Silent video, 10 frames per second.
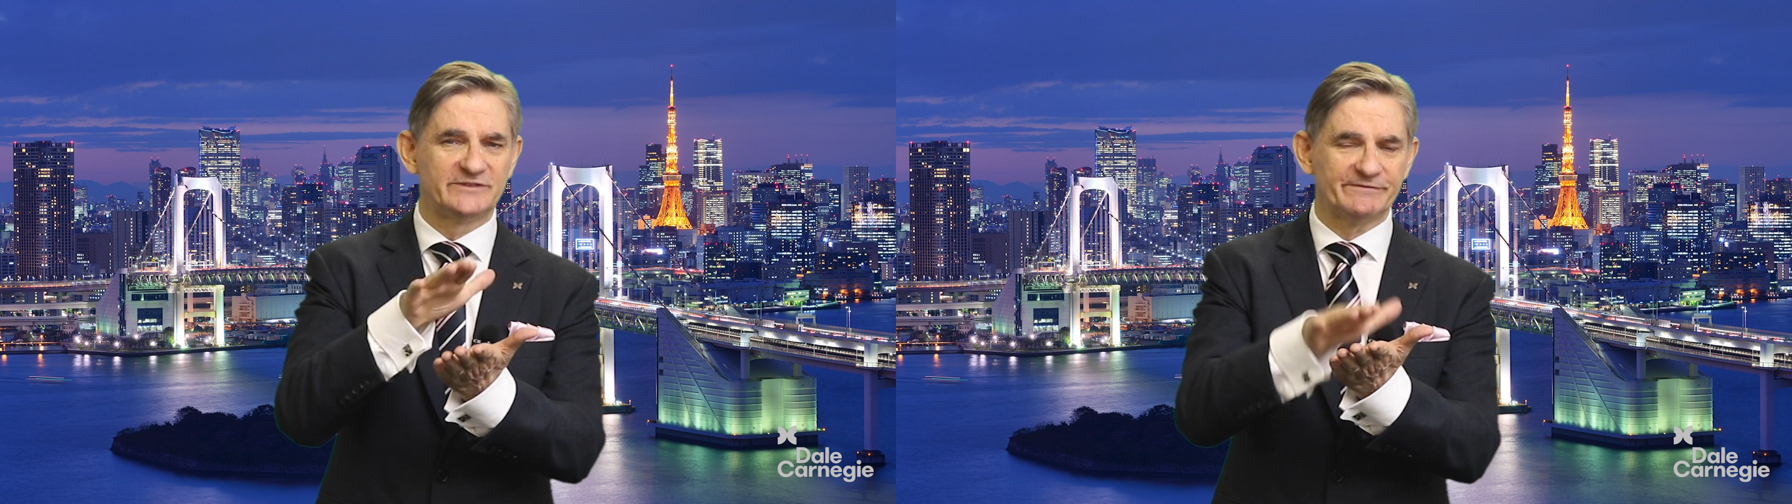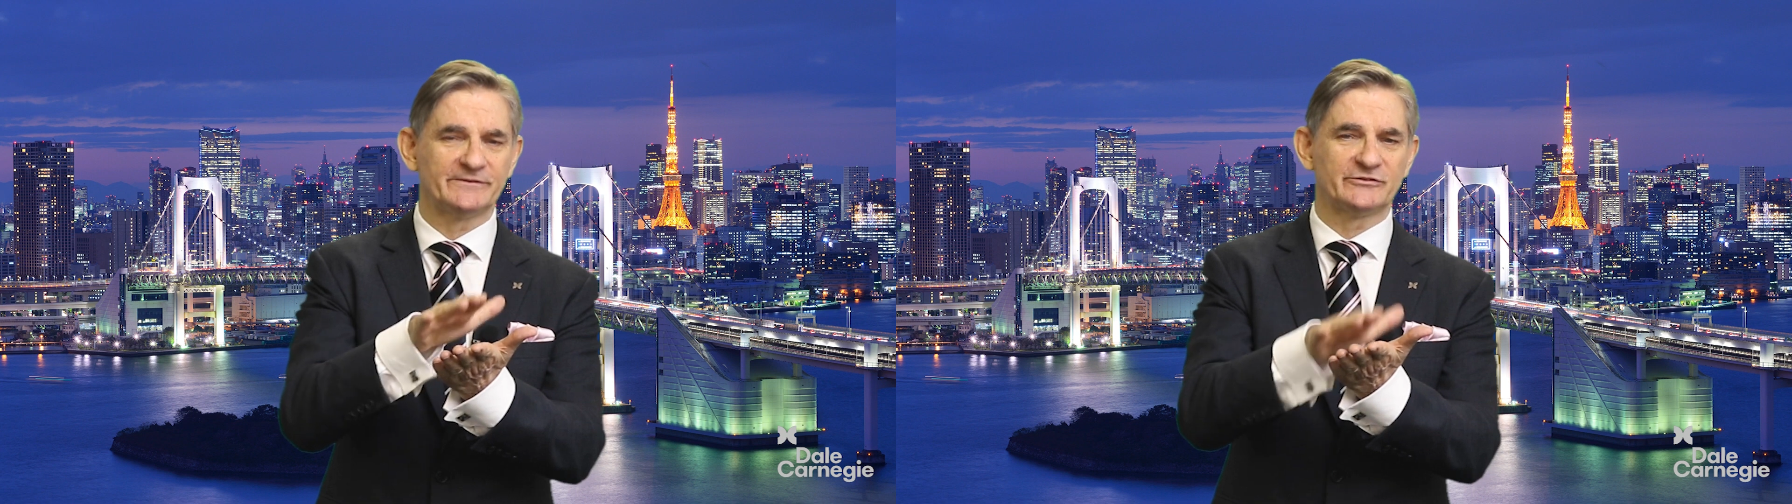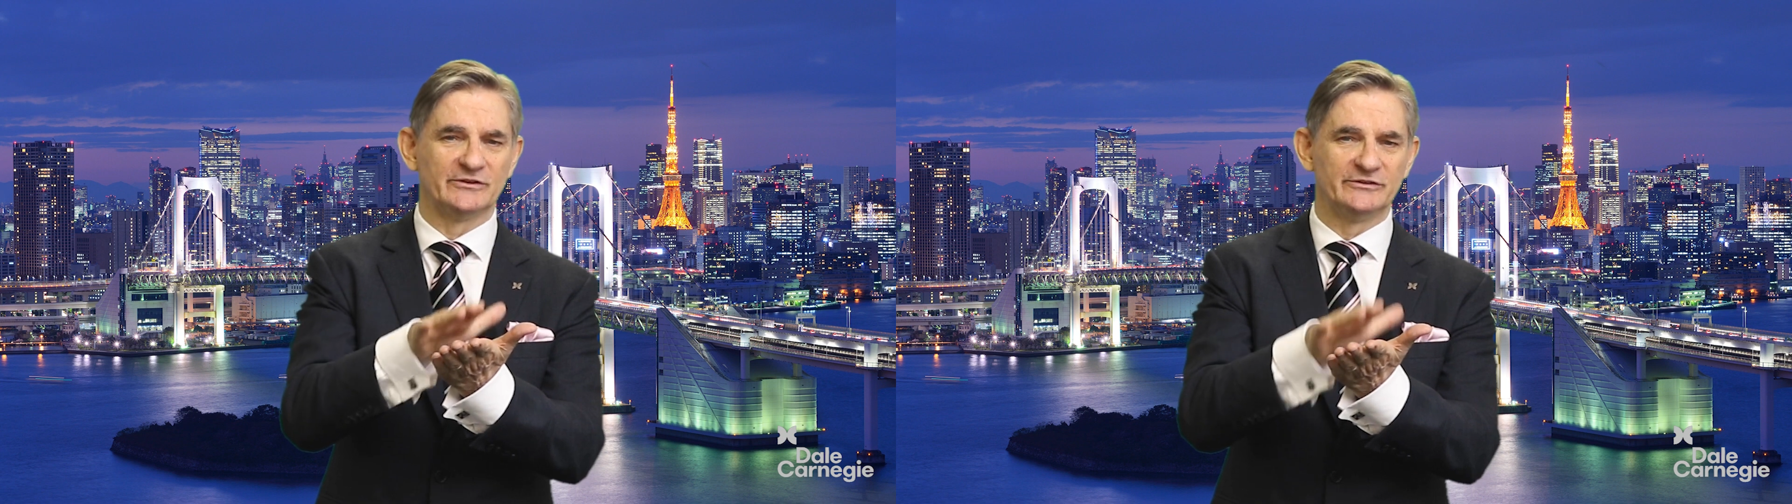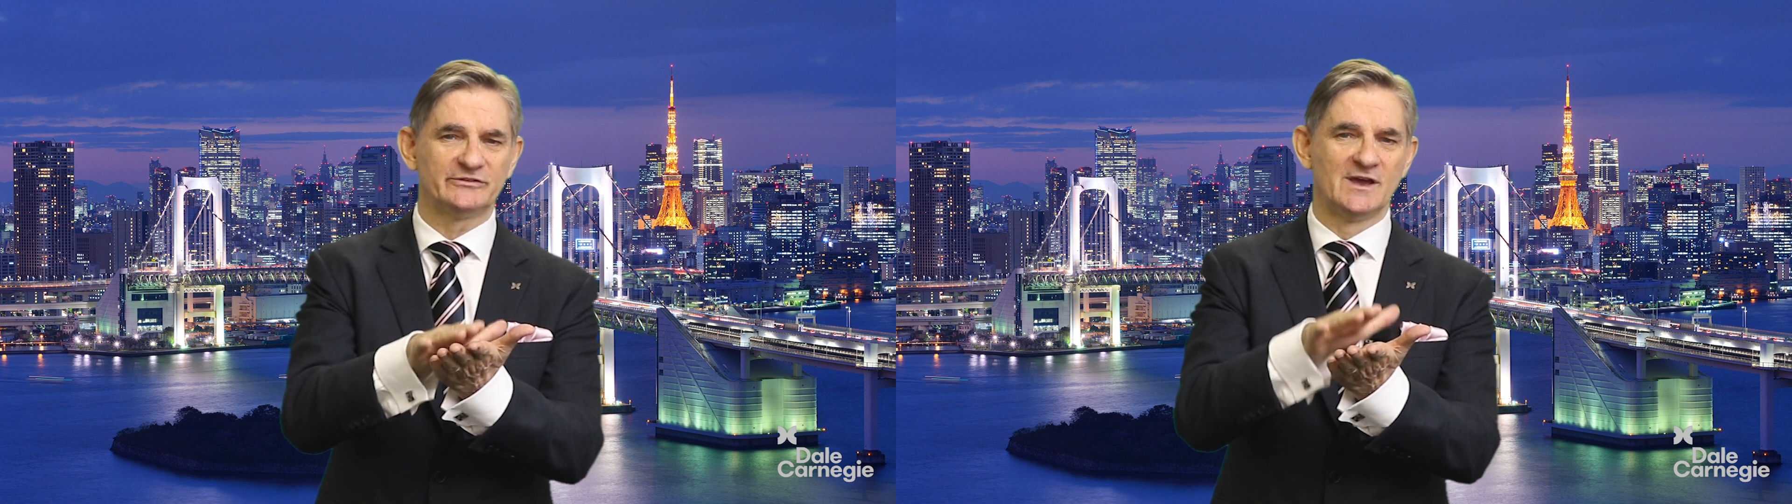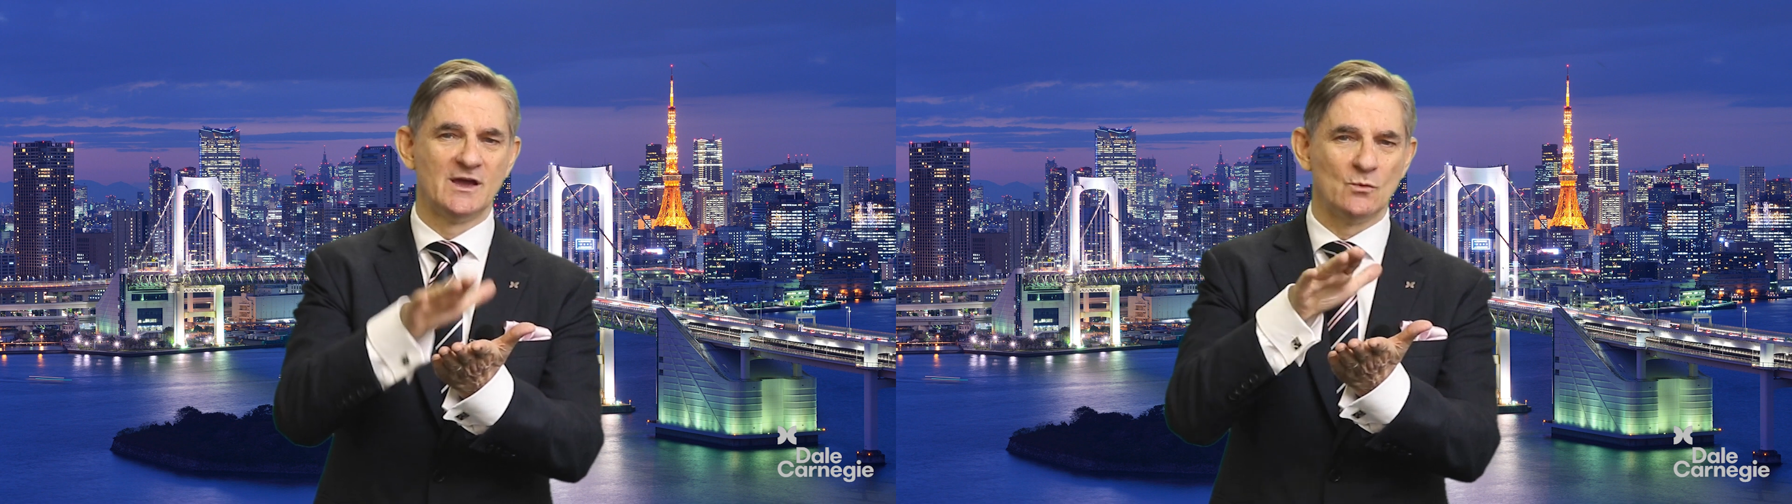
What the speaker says: differences